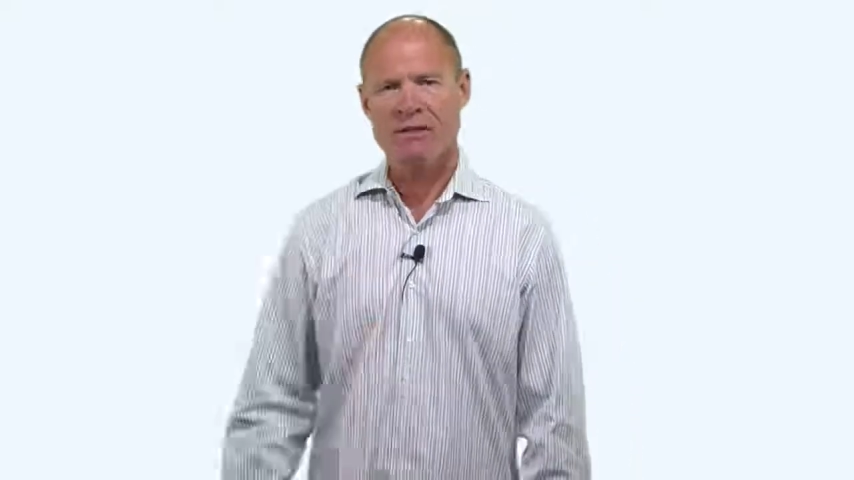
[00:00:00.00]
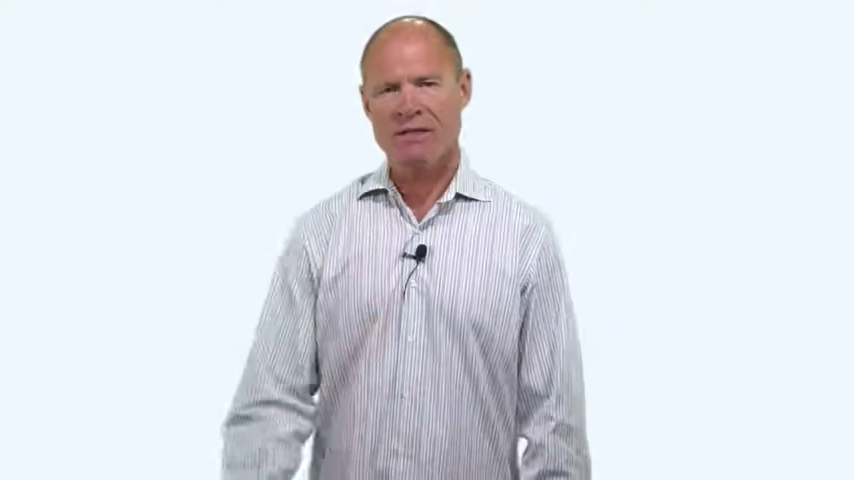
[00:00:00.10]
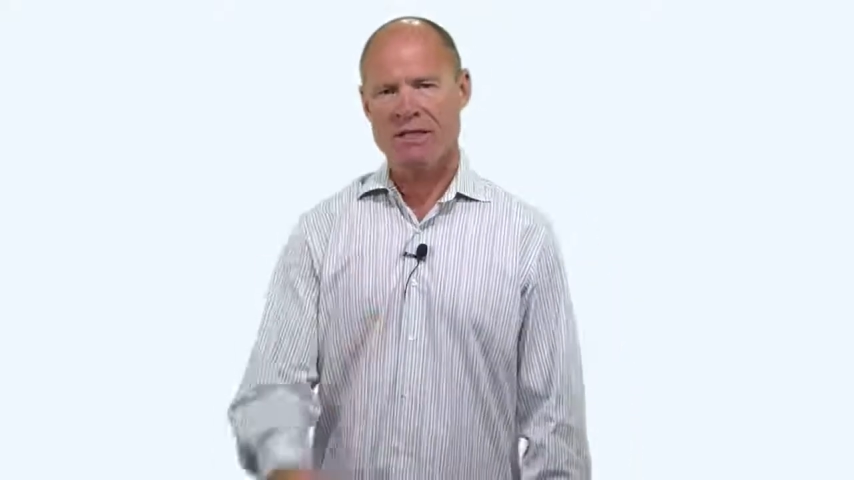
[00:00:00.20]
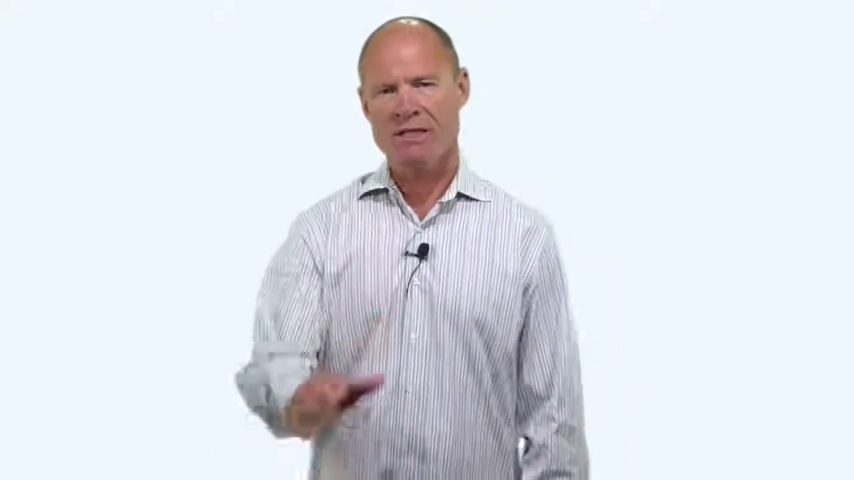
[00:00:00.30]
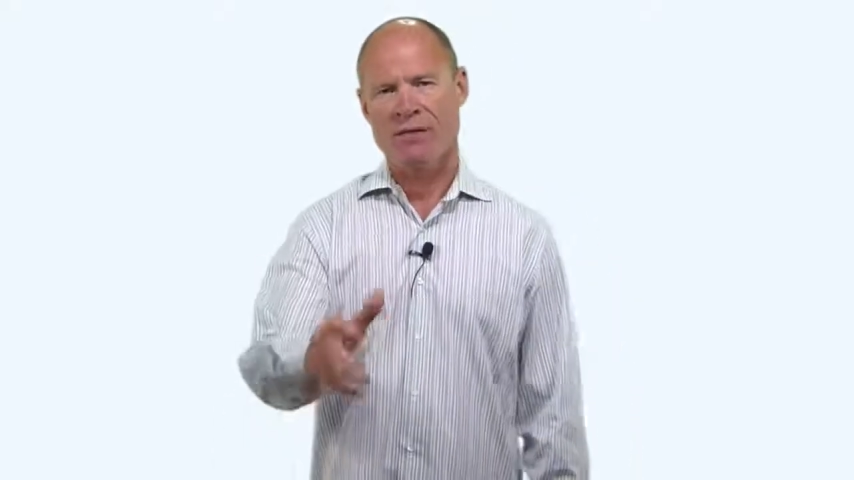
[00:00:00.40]

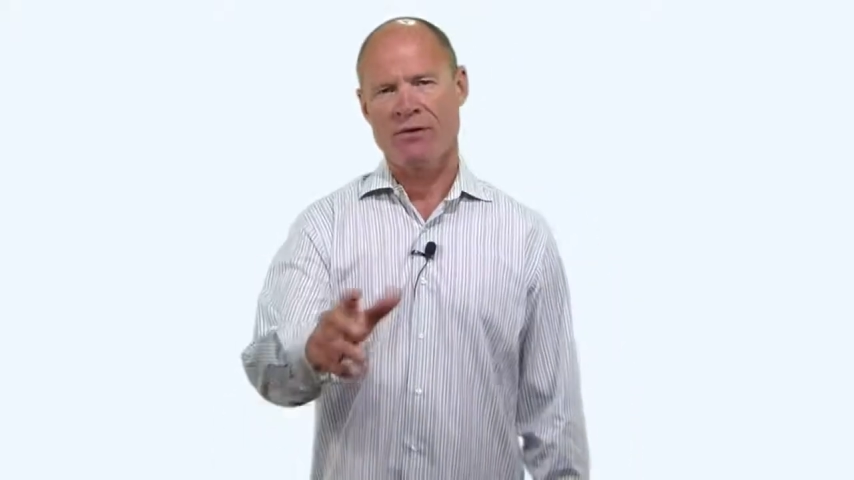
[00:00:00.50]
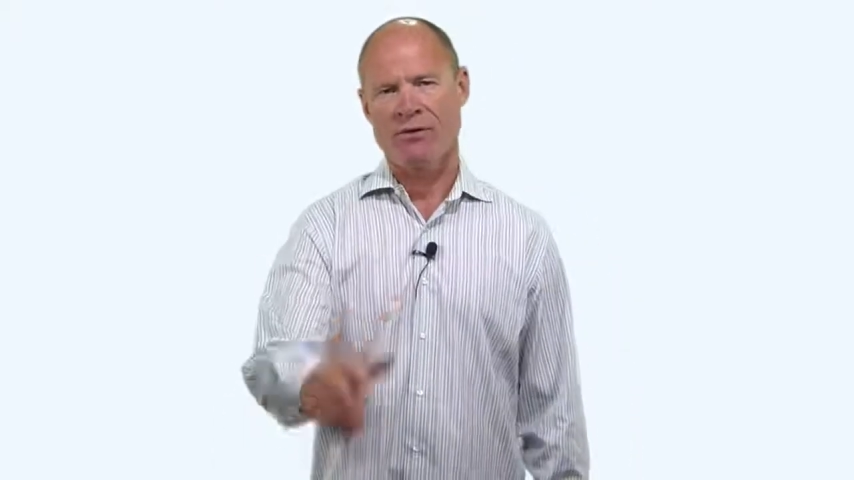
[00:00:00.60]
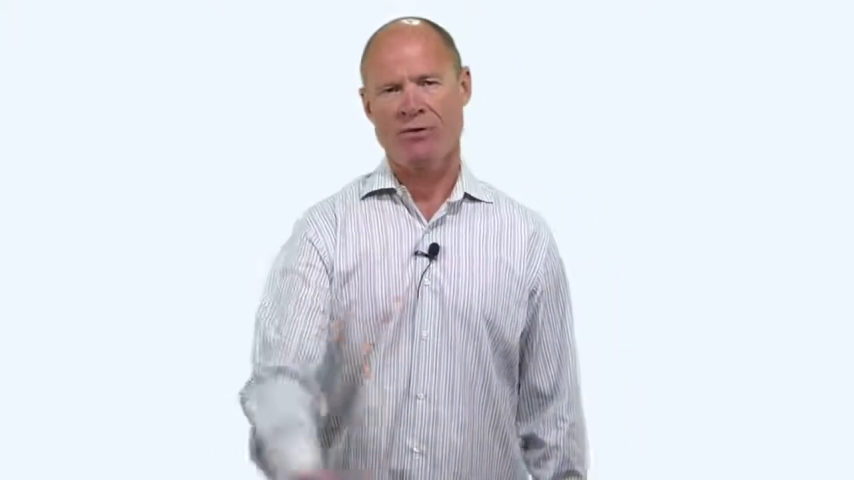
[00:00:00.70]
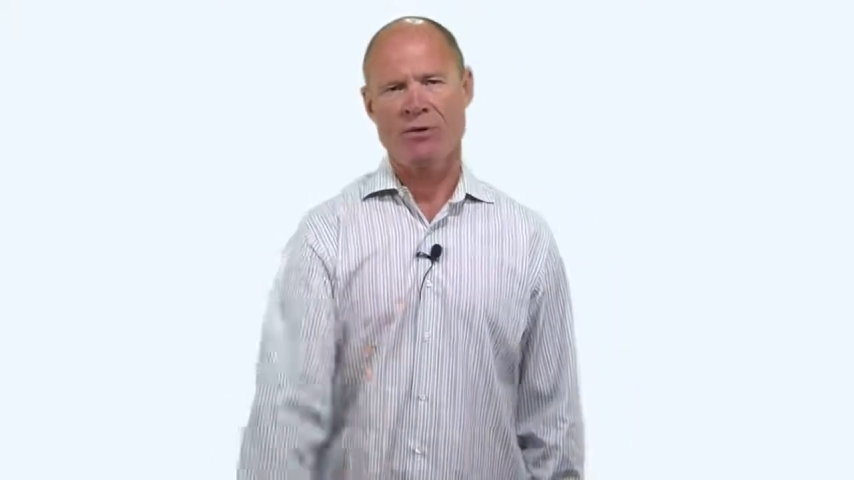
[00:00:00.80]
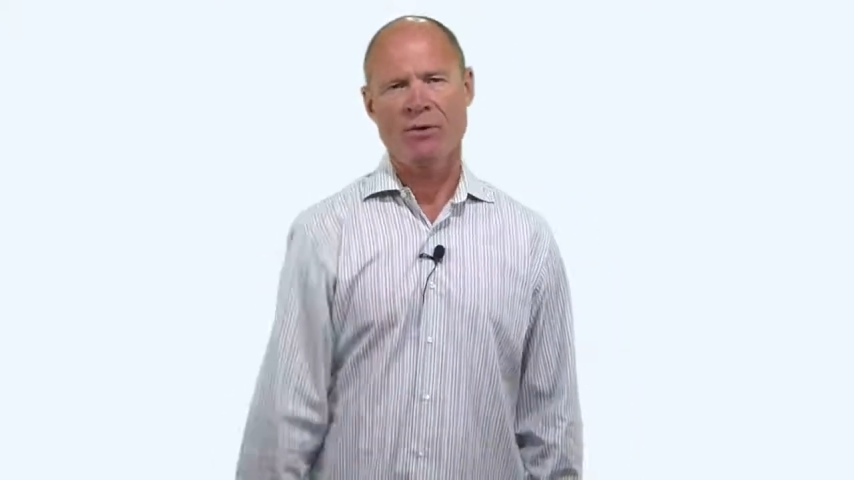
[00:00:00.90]
These are
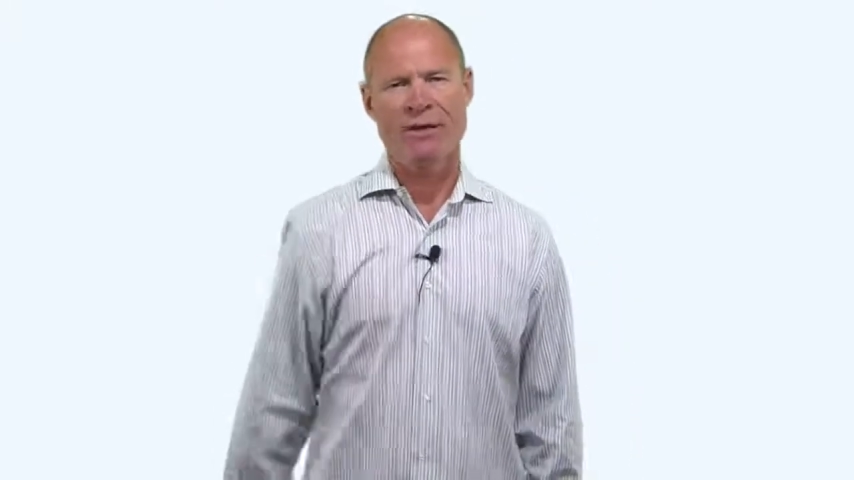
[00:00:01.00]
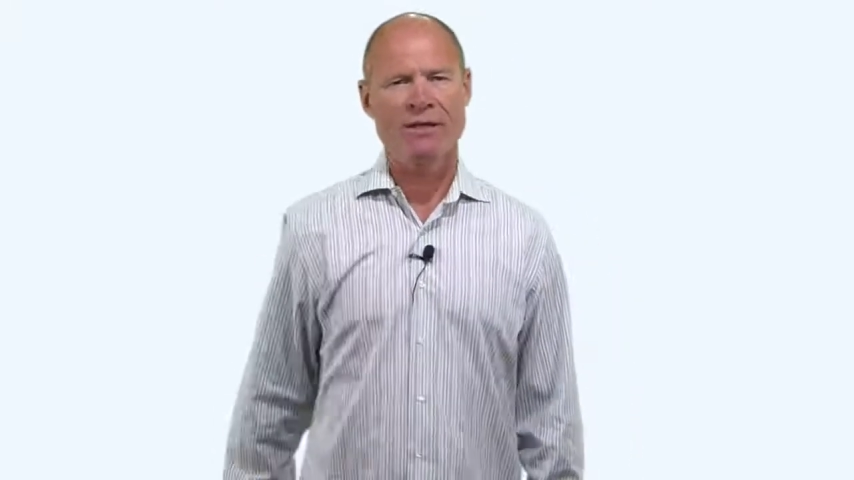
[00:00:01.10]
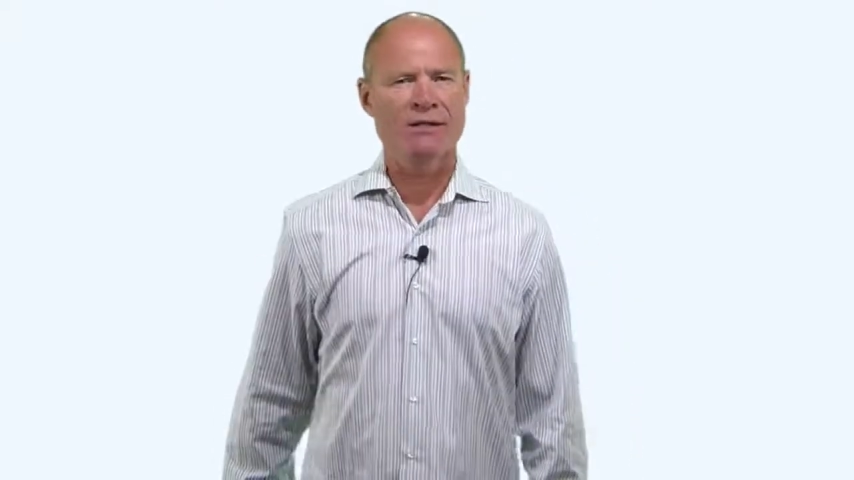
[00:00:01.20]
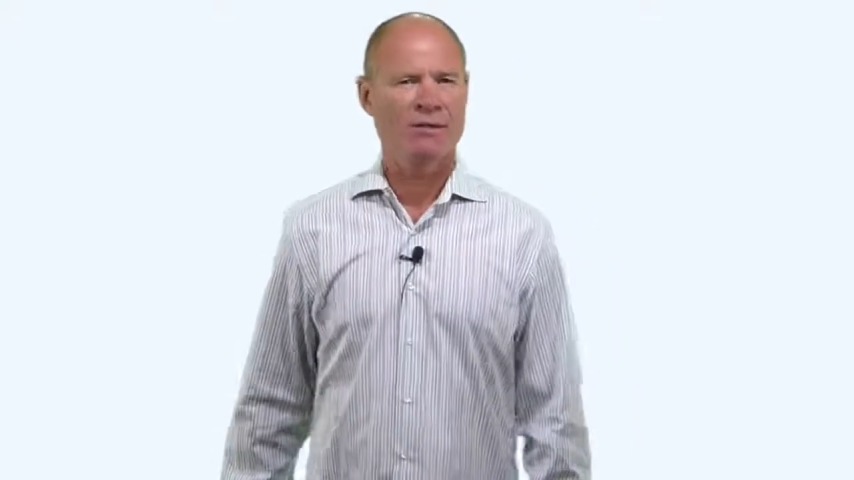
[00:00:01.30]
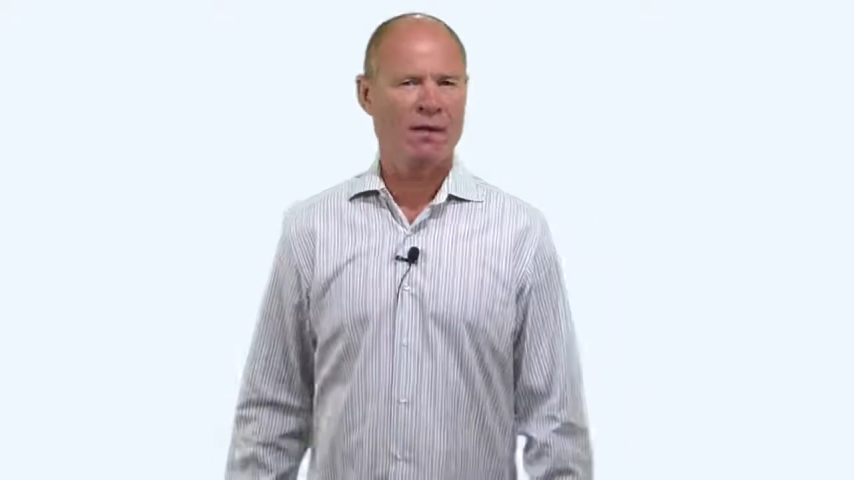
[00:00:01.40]
the three
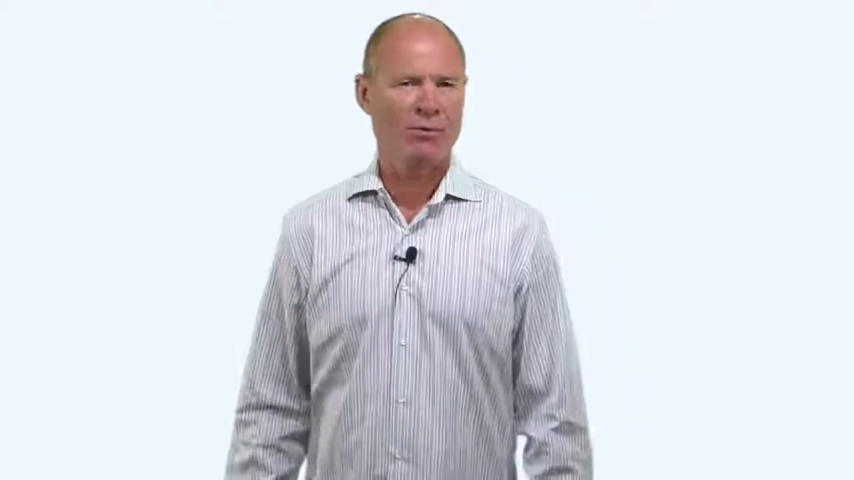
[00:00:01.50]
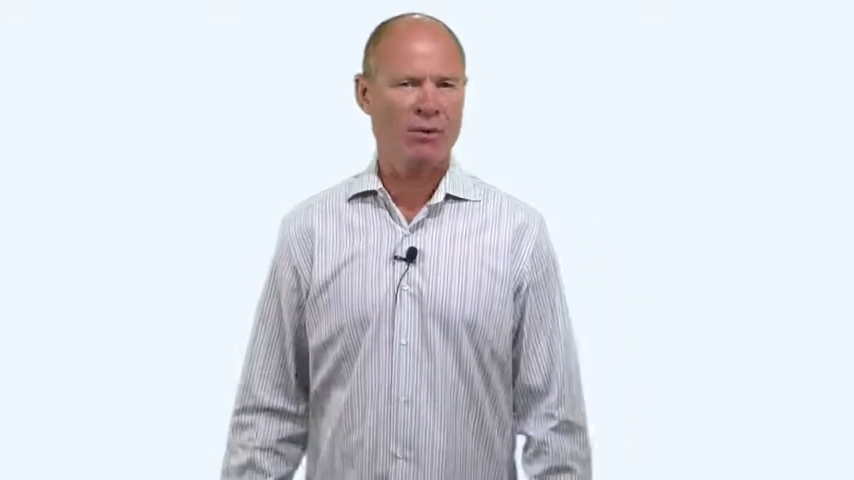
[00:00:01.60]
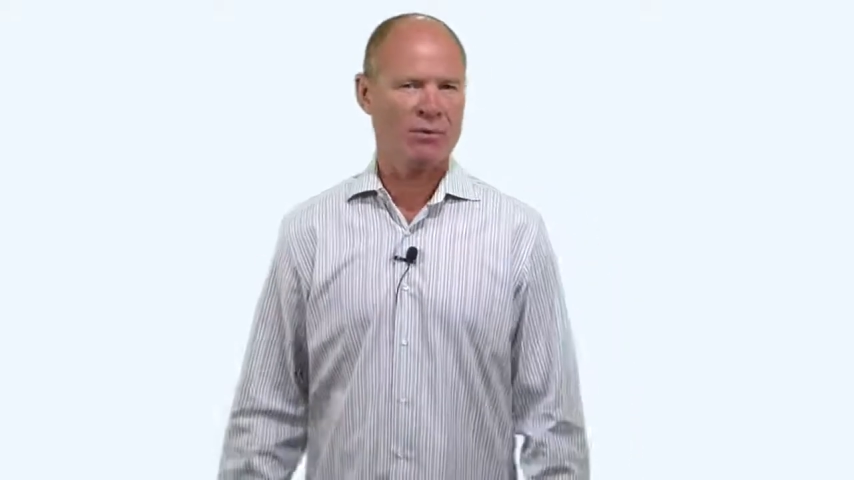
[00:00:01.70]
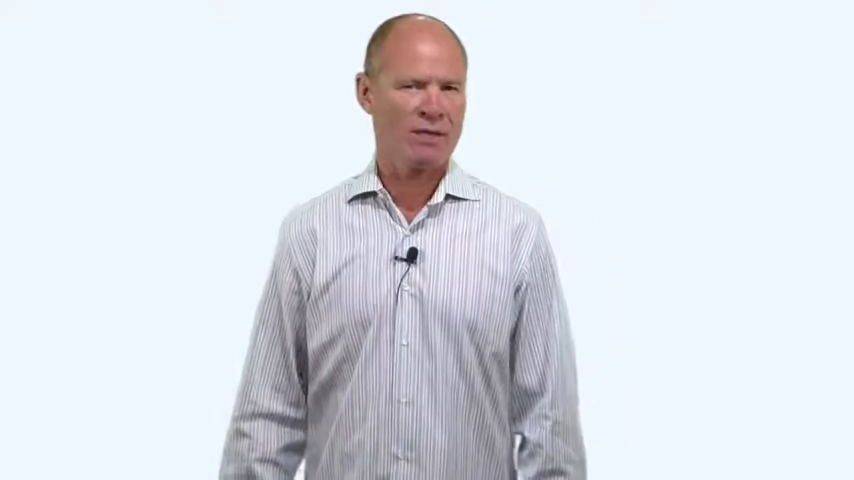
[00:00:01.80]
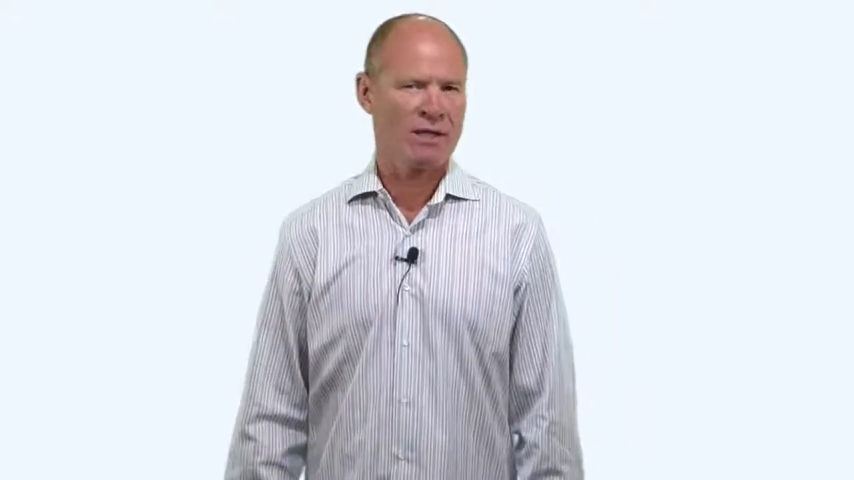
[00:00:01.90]
ways that road